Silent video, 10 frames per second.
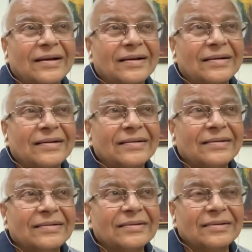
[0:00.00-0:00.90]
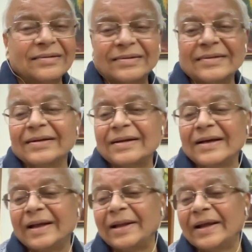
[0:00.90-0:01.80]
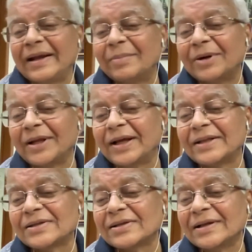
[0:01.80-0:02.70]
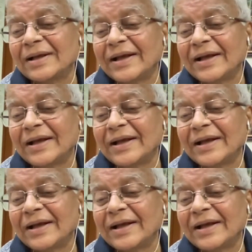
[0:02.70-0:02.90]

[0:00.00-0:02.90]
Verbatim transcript: Uh, any anybody else?